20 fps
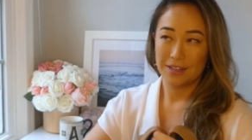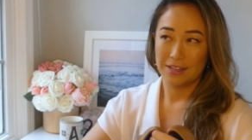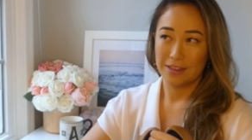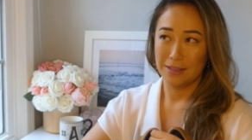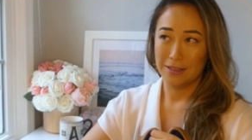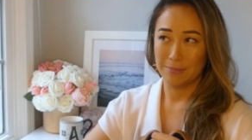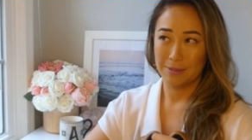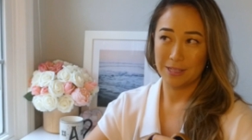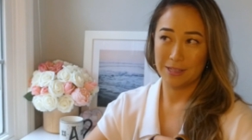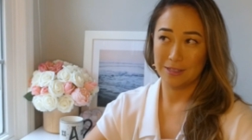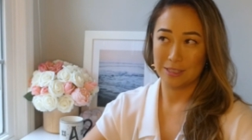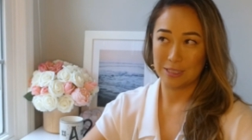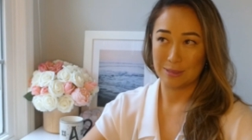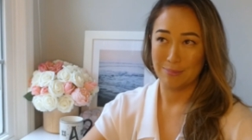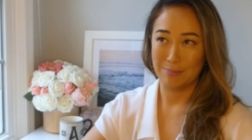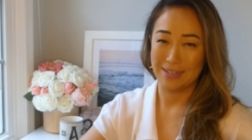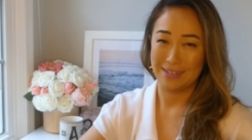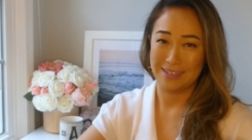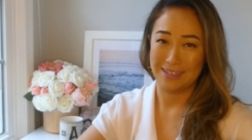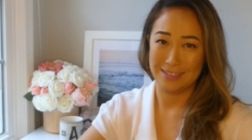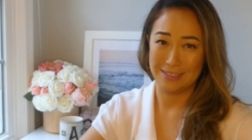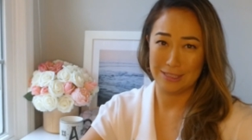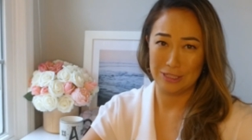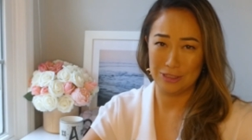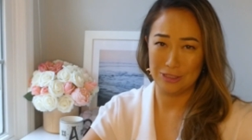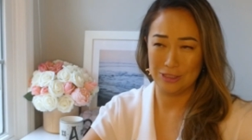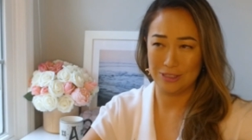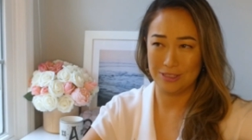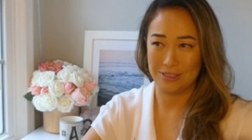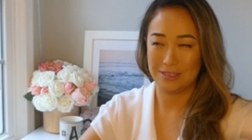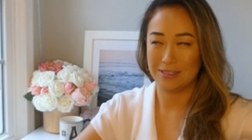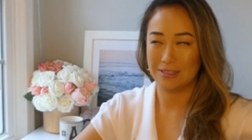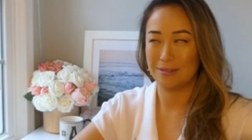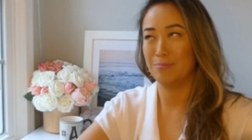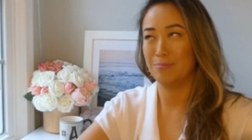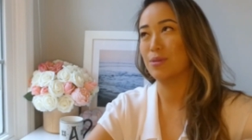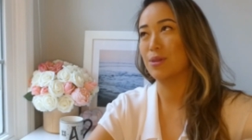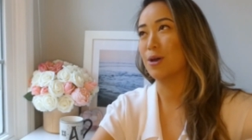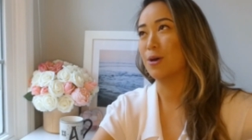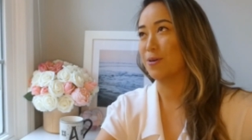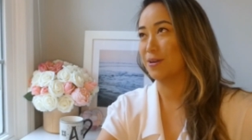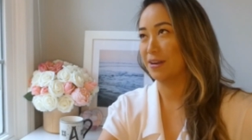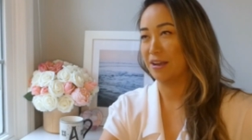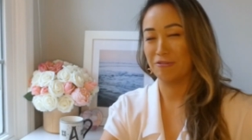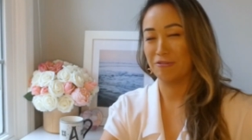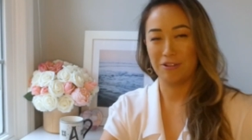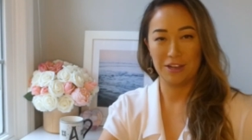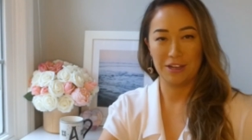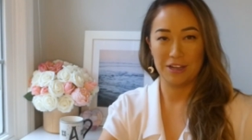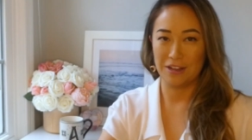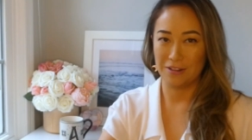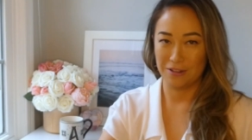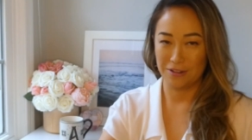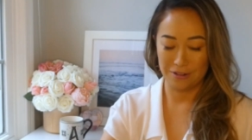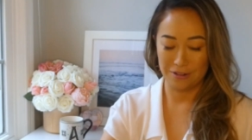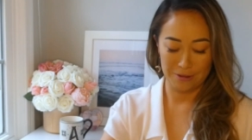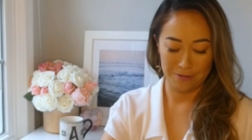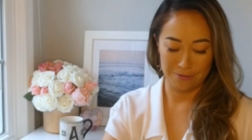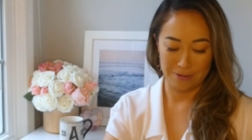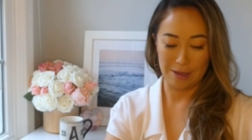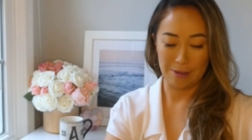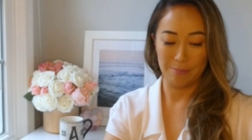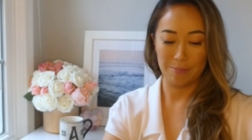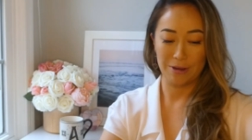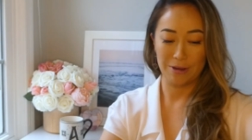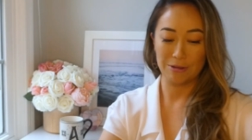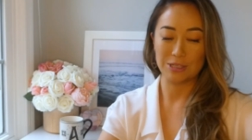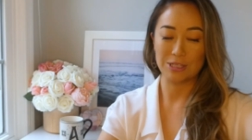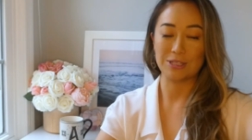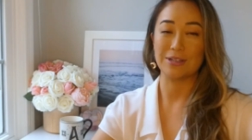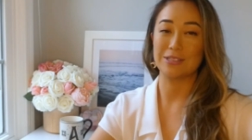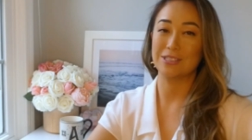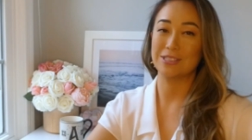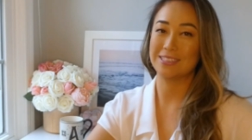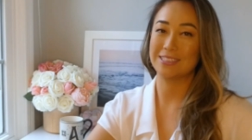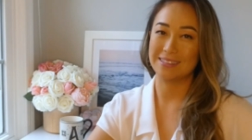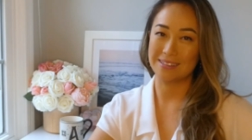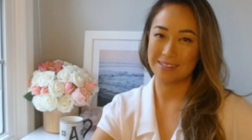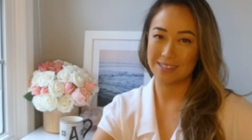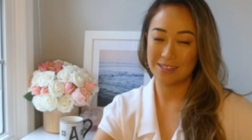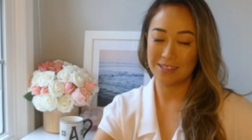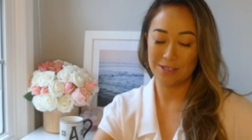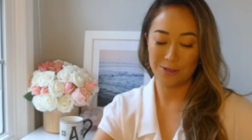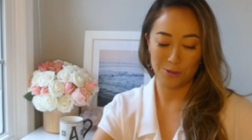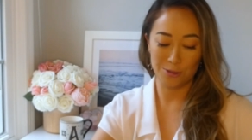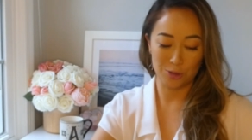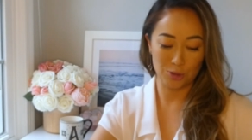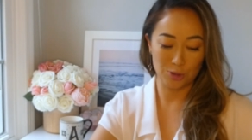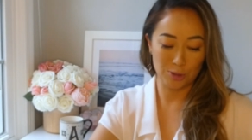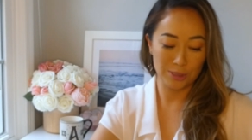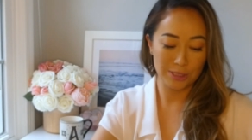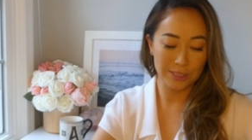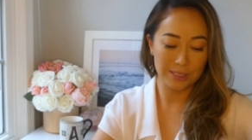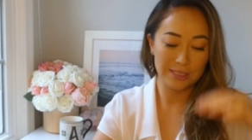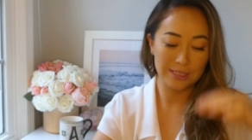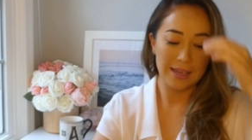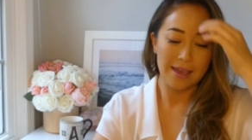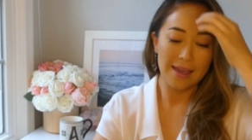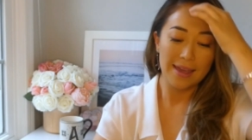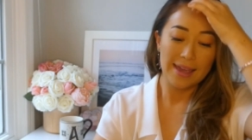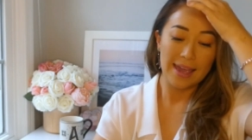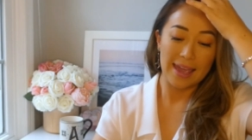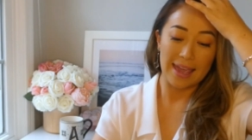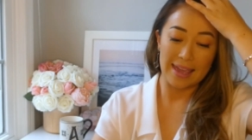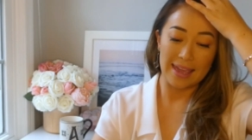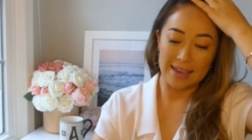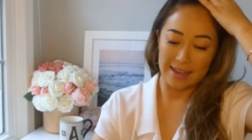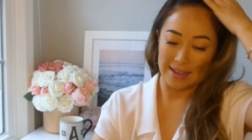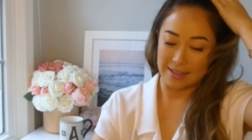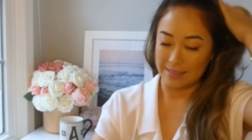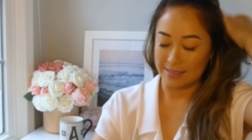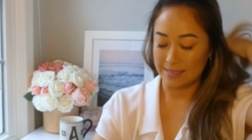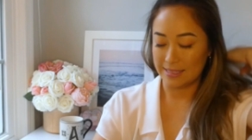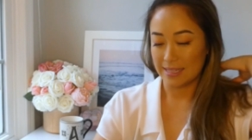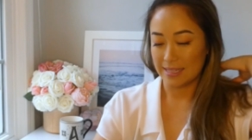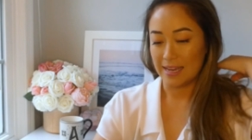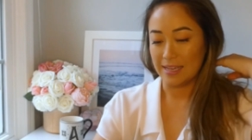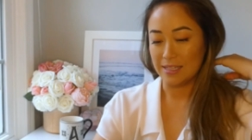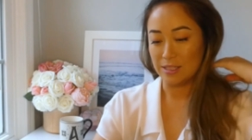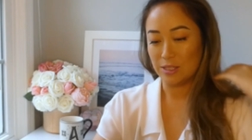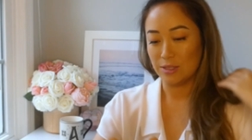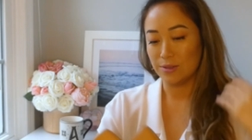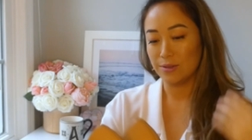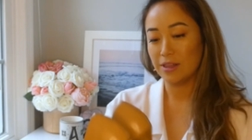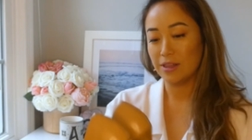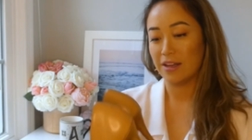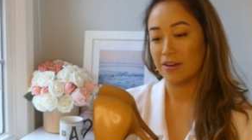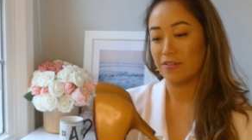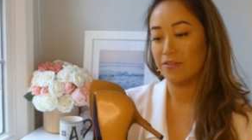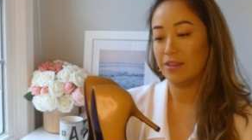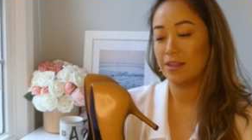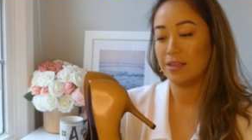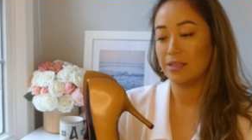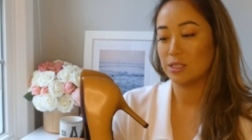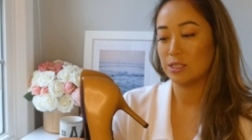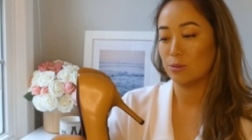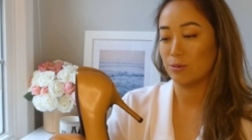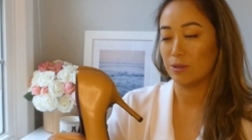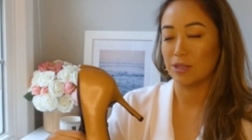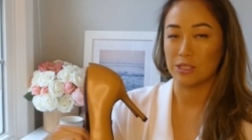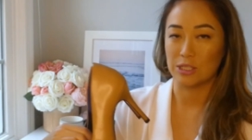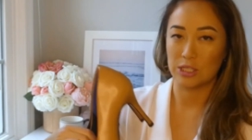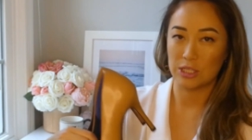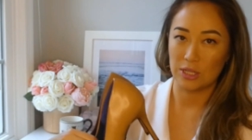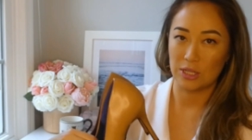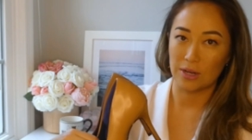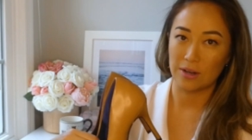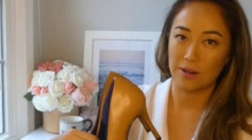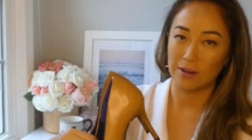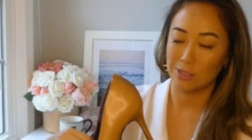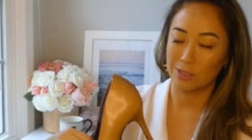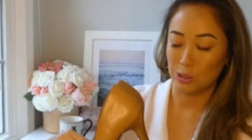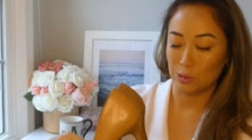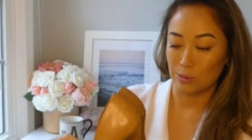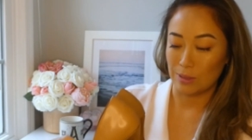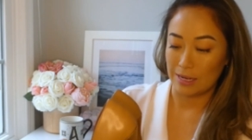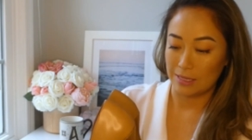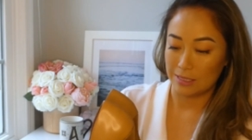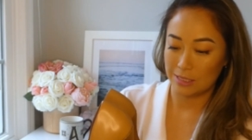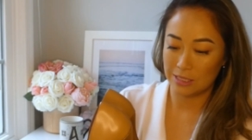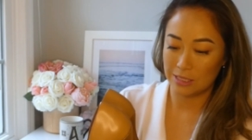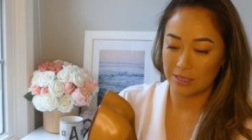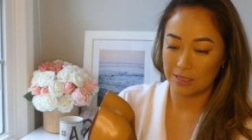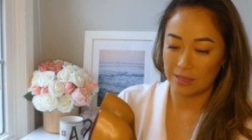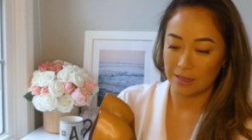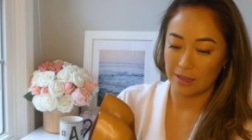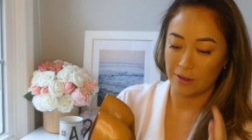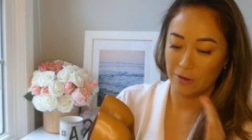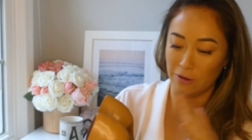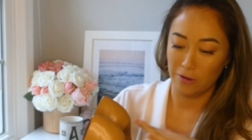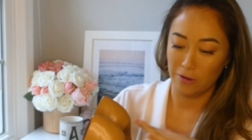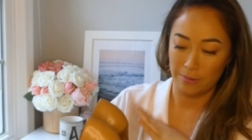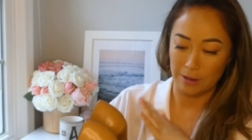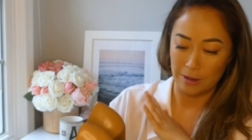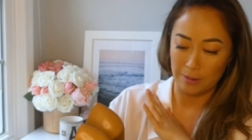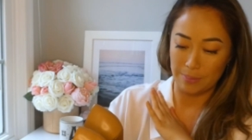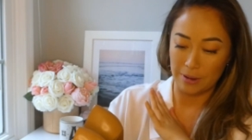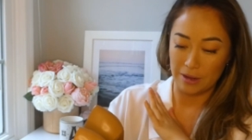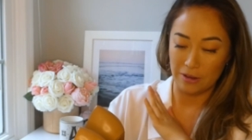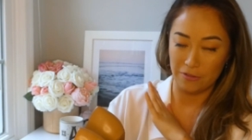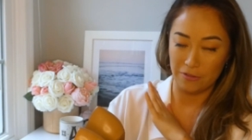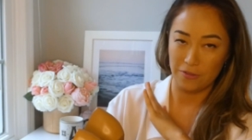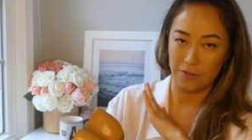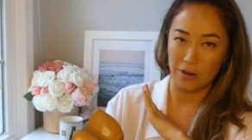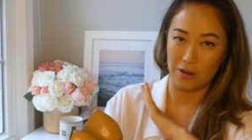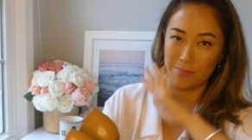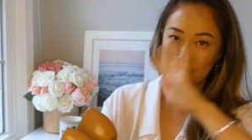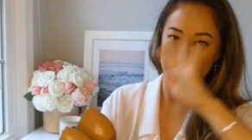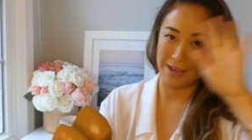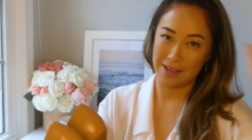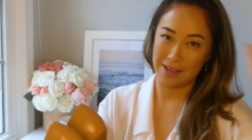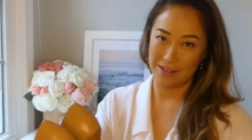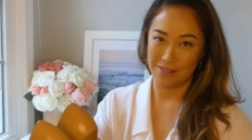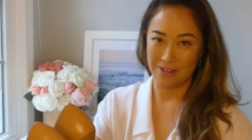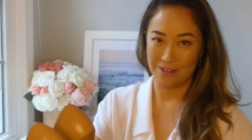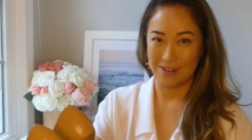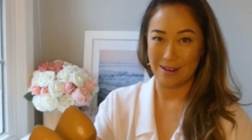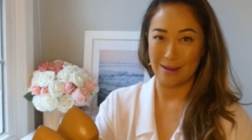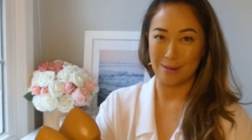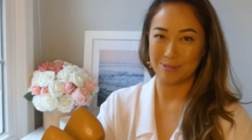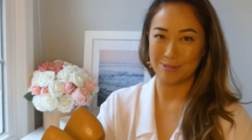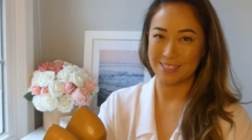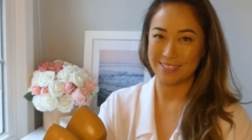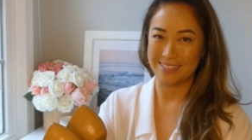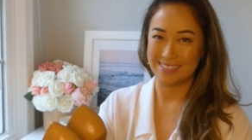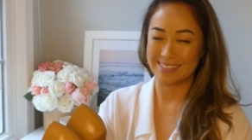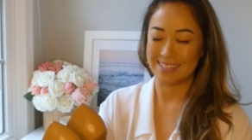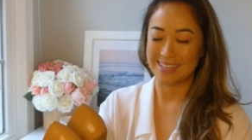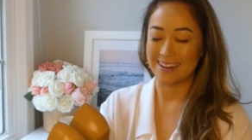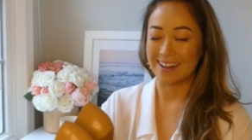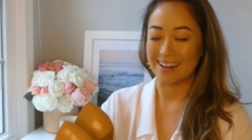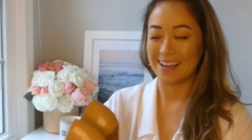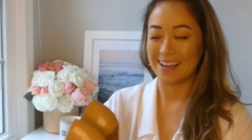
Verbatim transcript: limitless money to just blow on every color of the rainbow, so I just stick to the neutrals. And I do love these with a skirt or dress above all my other options that I